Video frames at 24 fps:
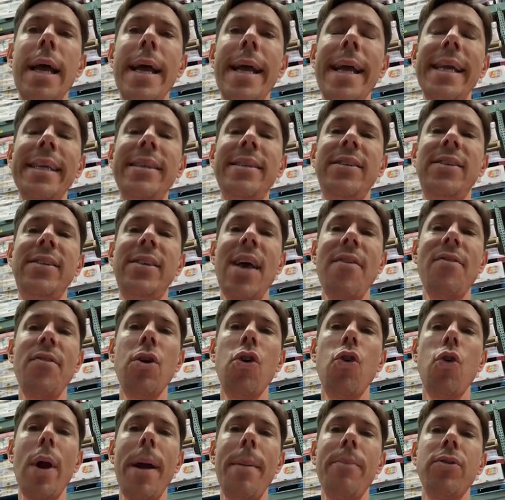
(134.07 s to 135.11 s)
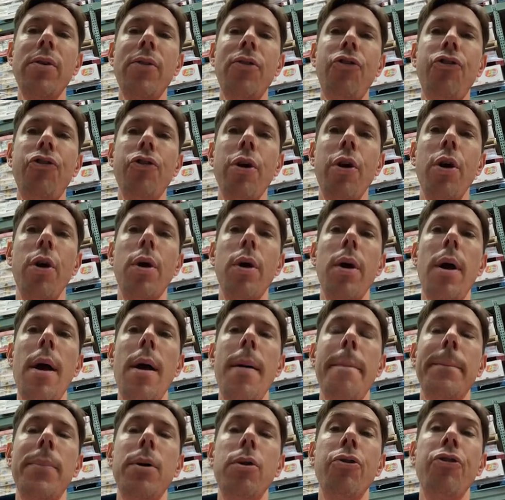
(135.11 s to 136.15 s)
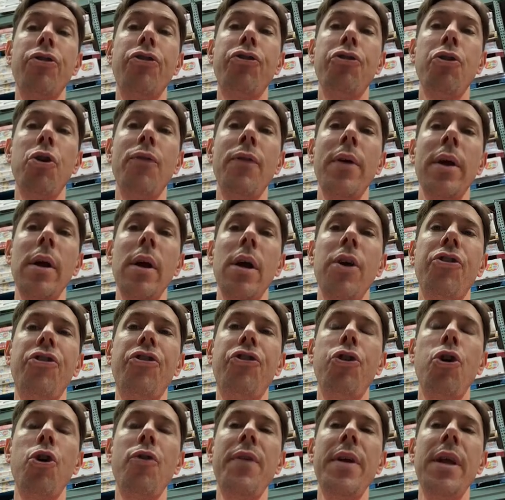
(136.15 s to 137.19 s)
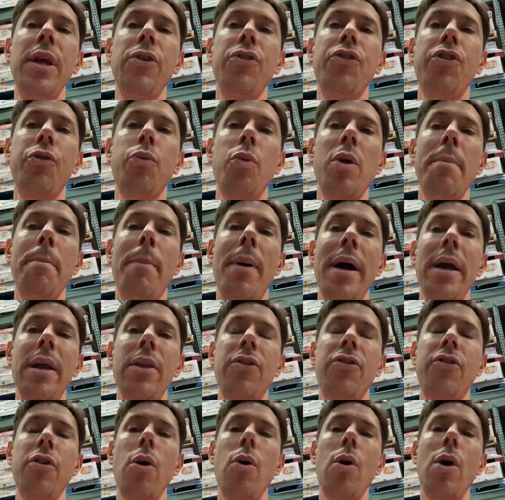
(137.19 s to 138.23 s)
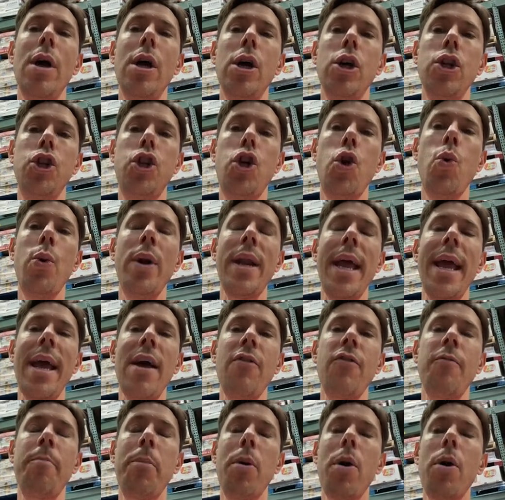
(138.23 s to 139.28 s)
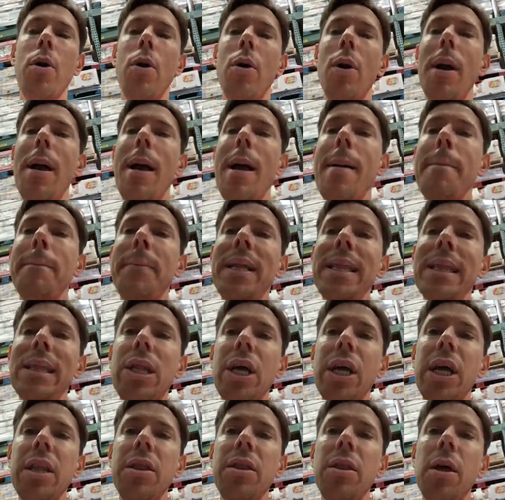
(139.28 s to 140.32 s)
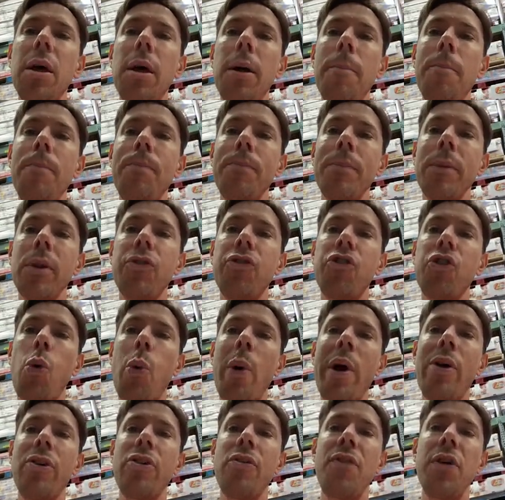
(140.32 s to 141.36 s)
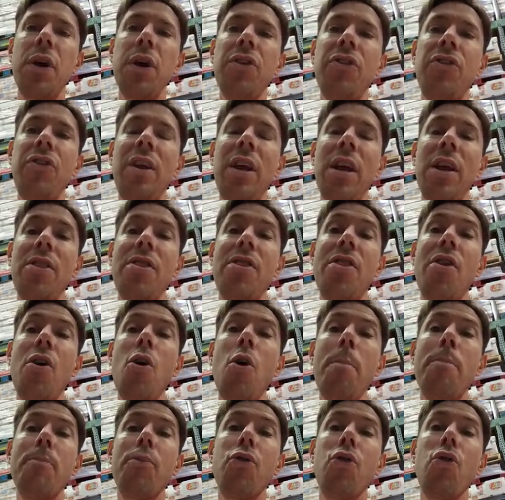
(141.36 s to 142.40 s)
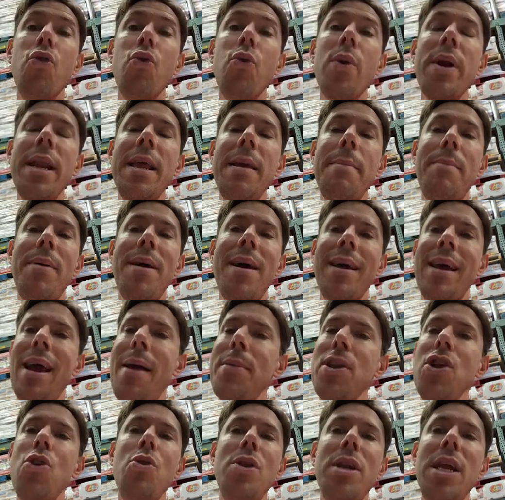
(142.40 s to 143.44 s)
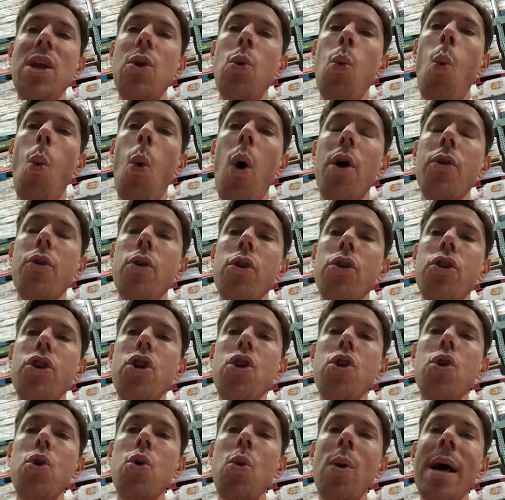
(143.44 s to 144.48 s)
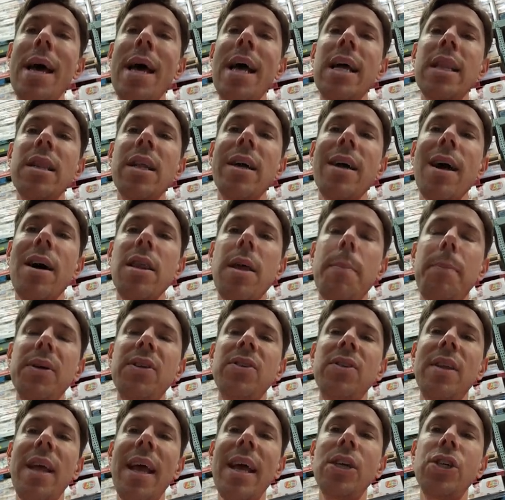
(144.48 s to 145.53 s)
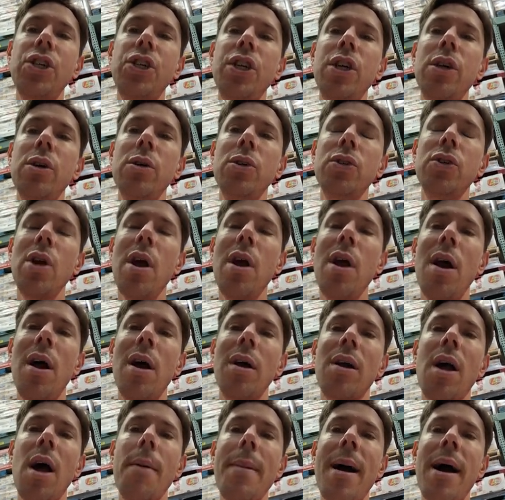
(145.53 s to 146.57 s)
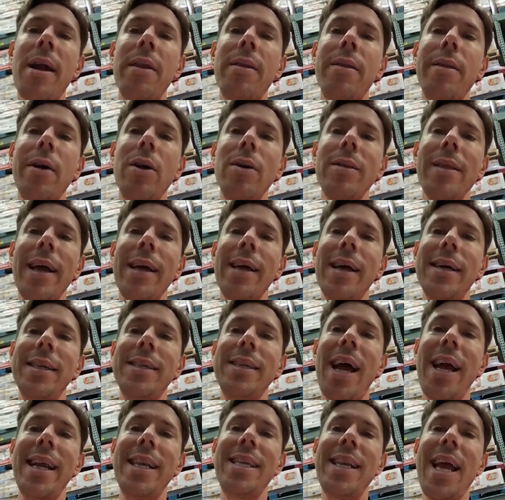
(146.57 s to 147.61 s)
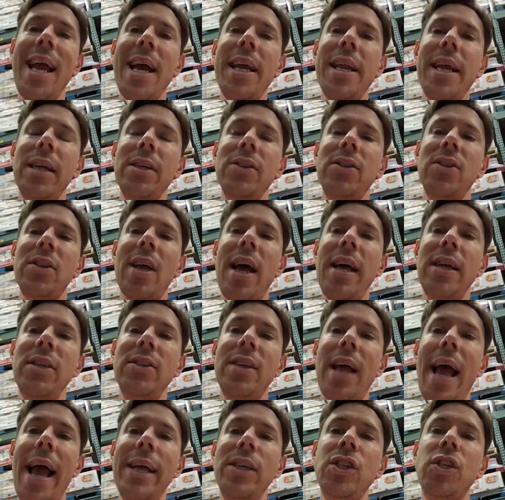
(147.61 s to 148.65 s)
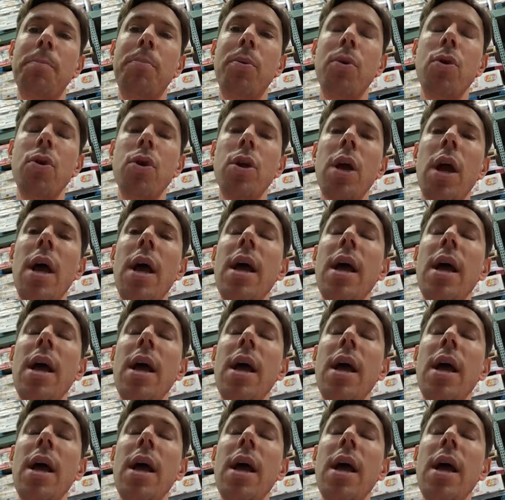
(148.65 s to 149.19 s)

it's seven grams of sugar per serving. A serving is three bites, so two and a half per. But look at the um, squares, if you can see, they're pretty big. I mean, you need one or two. Look how the pistachios are come out of there like a Titanic-sized iceberg.